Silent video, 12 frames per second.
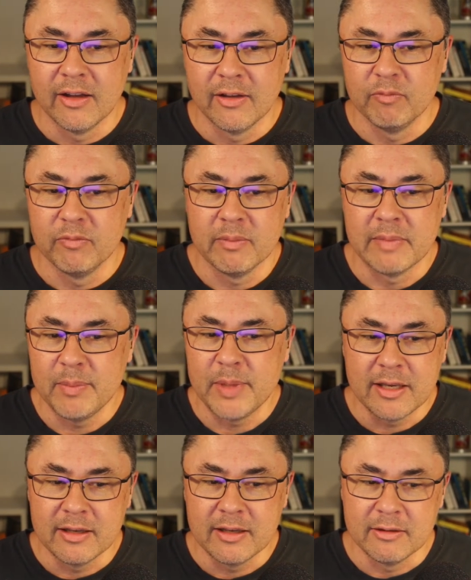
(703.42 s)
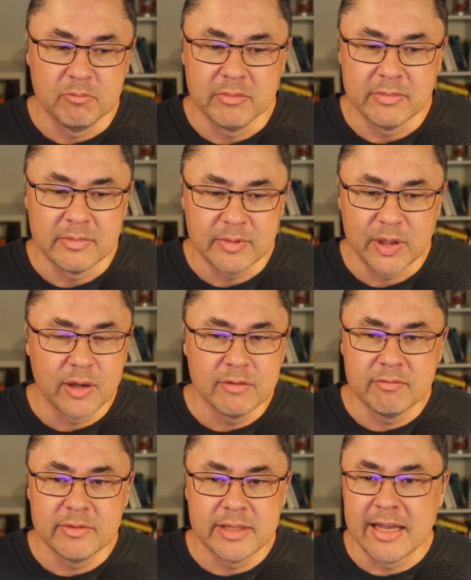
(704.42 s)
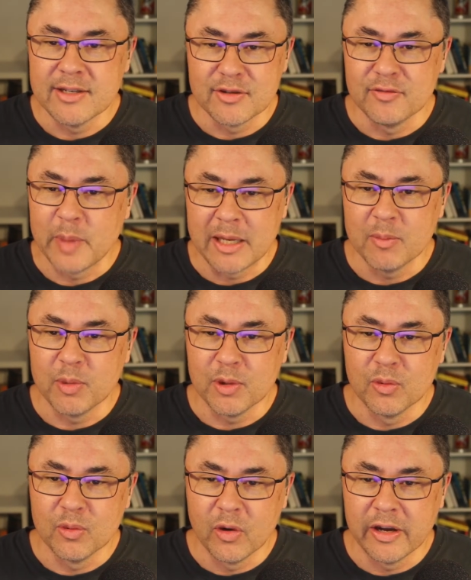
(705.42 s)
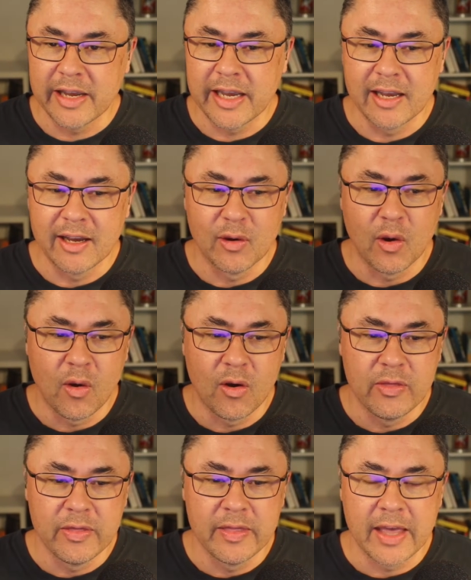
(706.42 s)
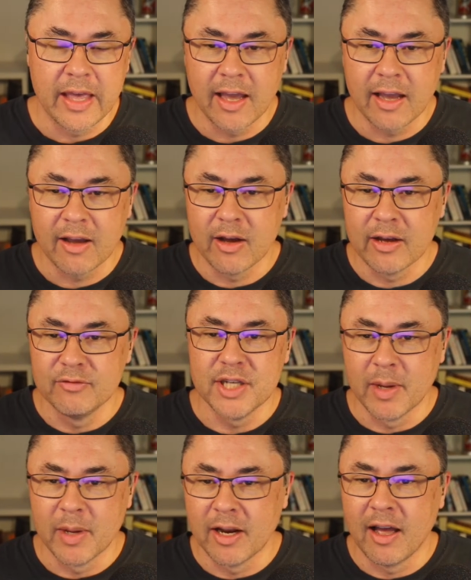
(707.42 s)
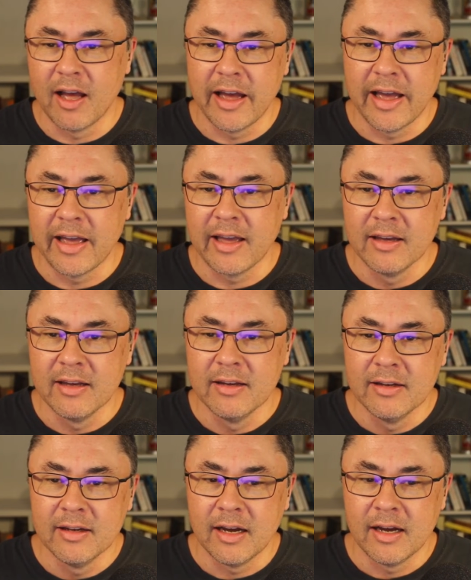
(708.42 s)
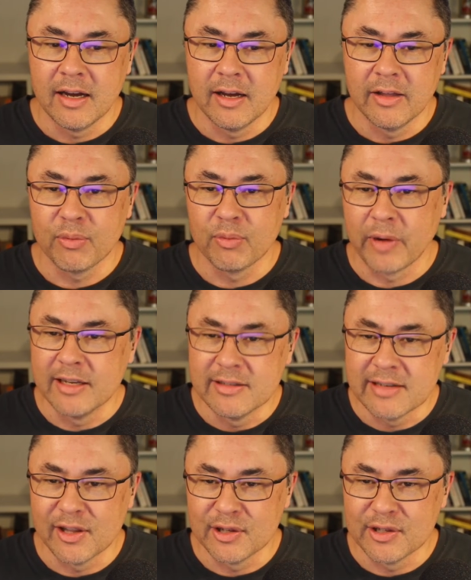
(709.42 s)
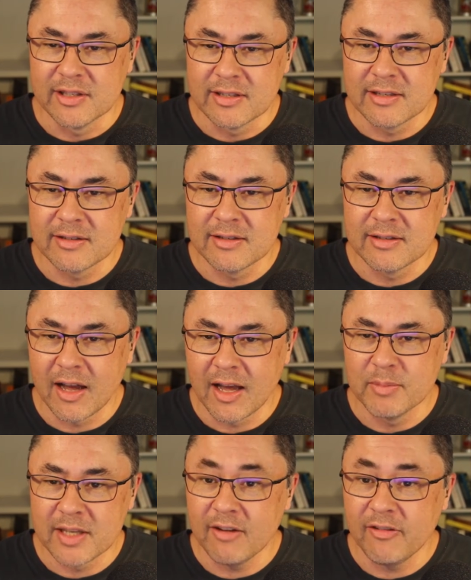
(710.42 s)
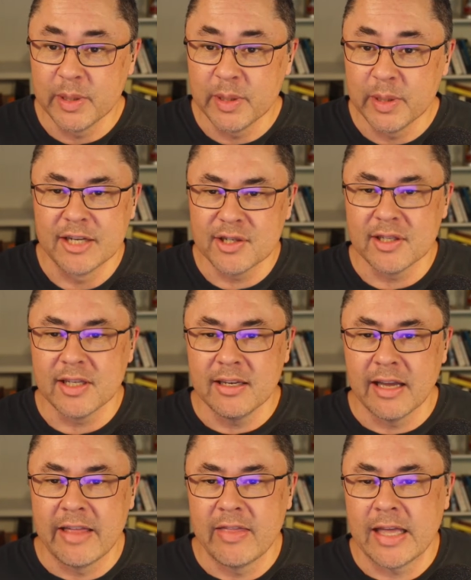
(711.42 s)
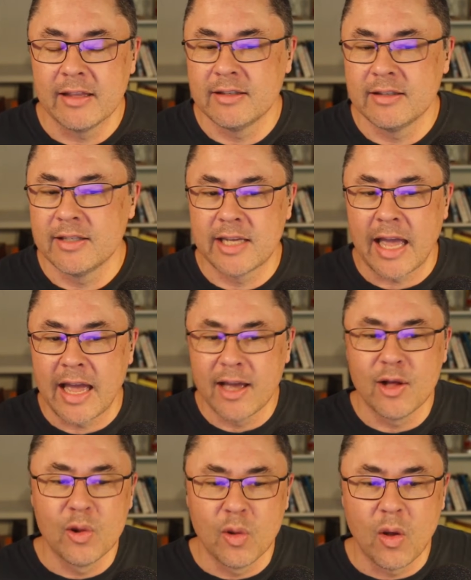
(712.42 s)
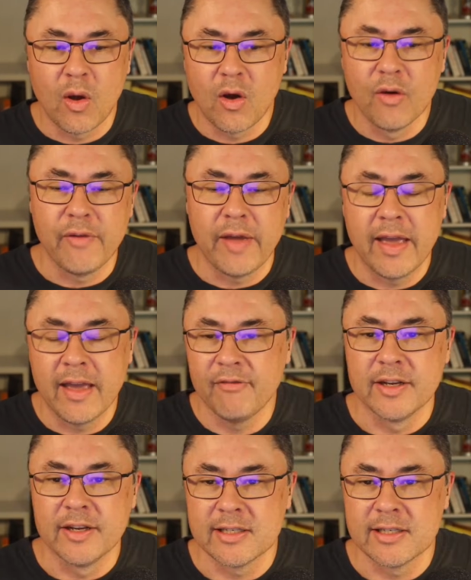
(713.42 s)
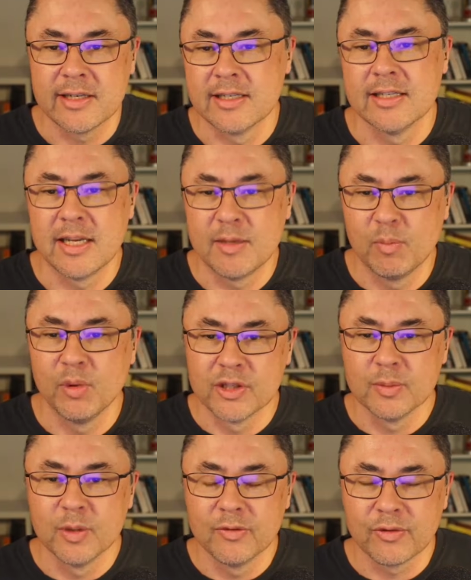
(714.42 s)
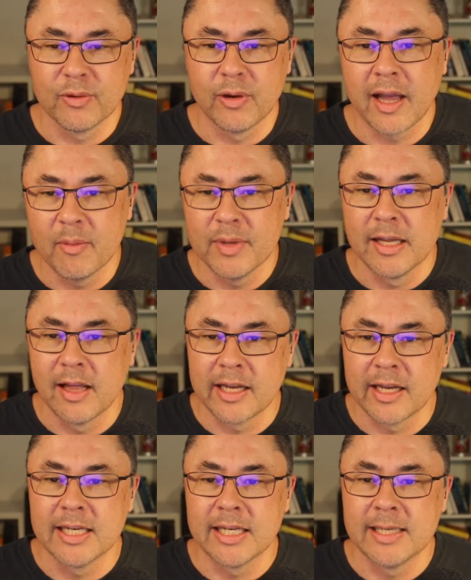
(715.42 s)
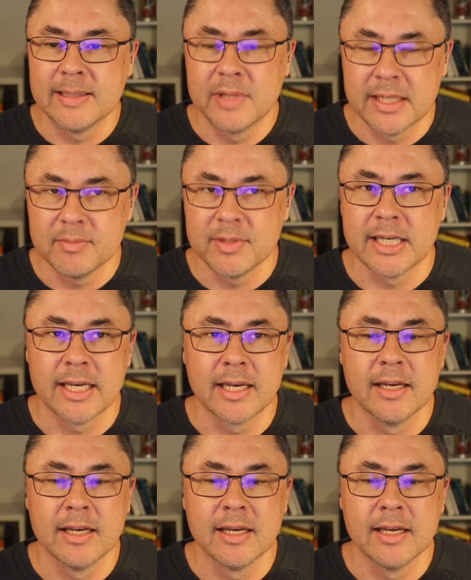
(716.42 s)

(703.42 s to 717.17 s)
maybe, tens of people working on their kind of Gemini threat intelligence type stuff potentially. And that scale of effort just doesn't seem plausible for a company like DeepSeek.